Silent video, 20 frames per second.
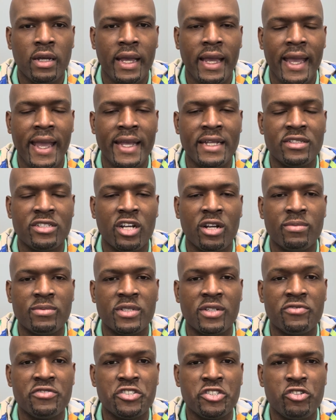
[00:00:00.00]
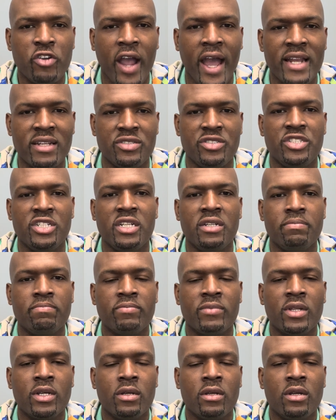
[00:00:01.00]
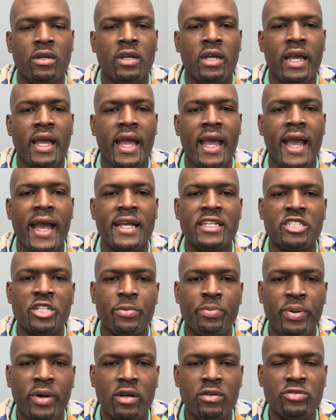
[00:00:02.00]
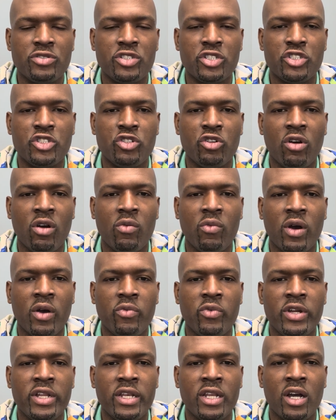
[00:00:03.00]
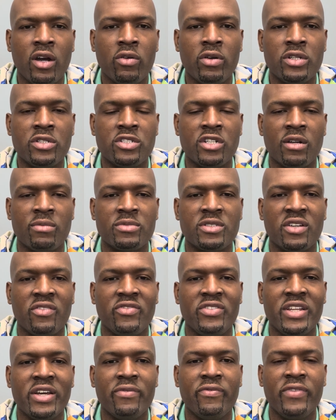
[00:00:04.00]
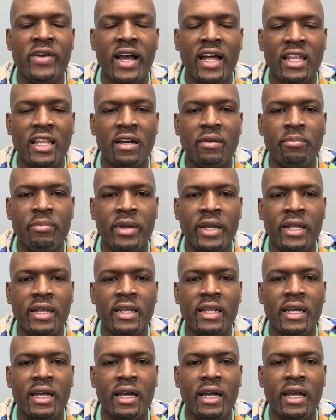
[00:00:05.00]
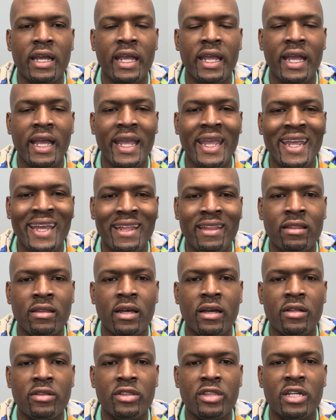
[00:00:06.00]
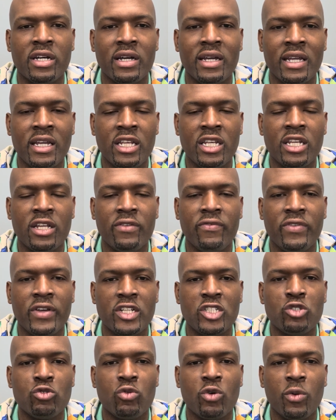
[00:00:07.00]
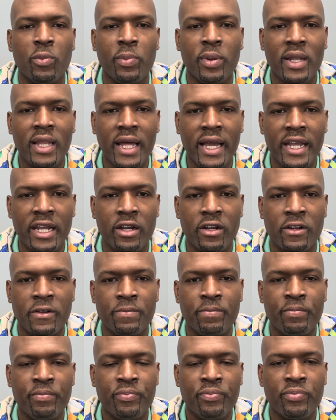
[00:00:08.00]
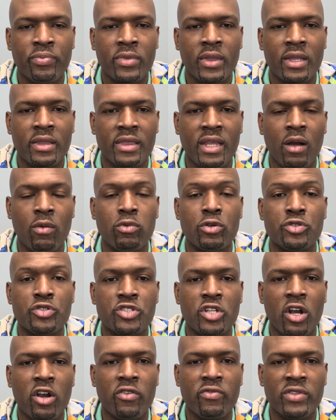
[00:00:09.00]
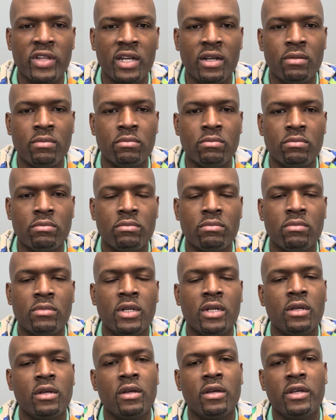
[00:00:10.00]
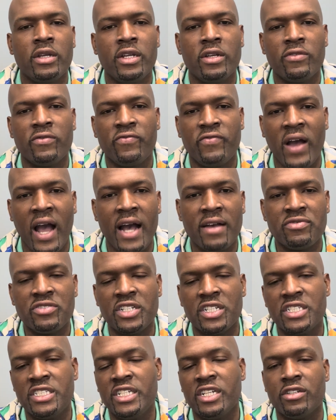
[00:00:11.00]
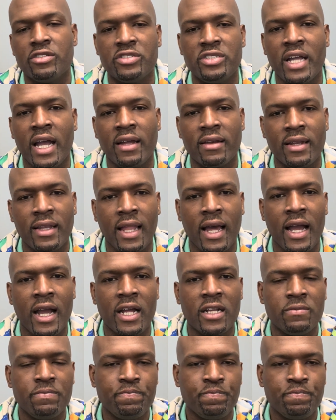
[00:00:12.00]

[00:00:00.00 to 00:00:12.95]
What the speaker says: in terms of strategy, as opposed to showing what we know in terms of development in the individual player that will serve them 5-6 years down the line.